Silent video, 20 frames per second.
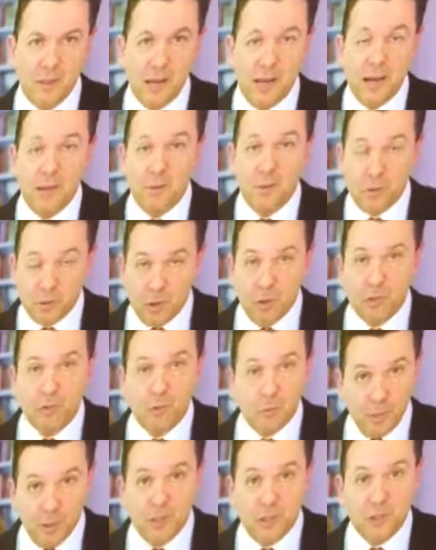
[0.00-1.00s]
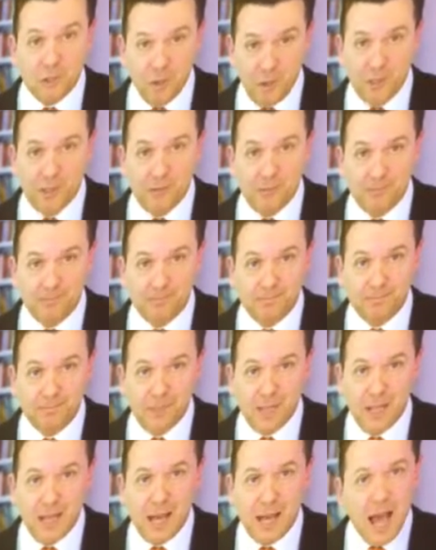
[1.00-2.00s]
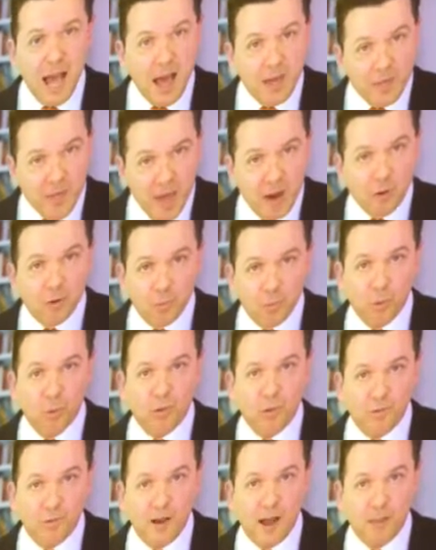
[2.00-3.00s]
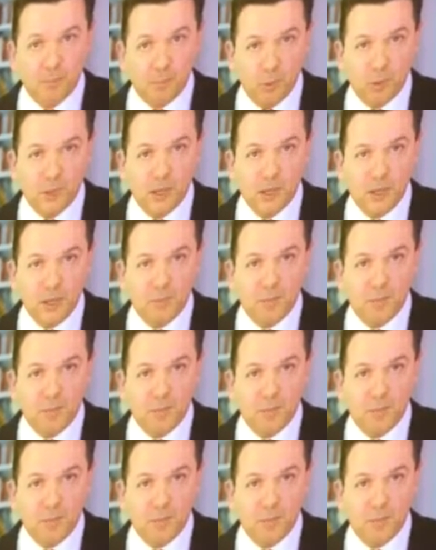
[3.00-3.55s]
And the results are pretty shocking. That report found bullying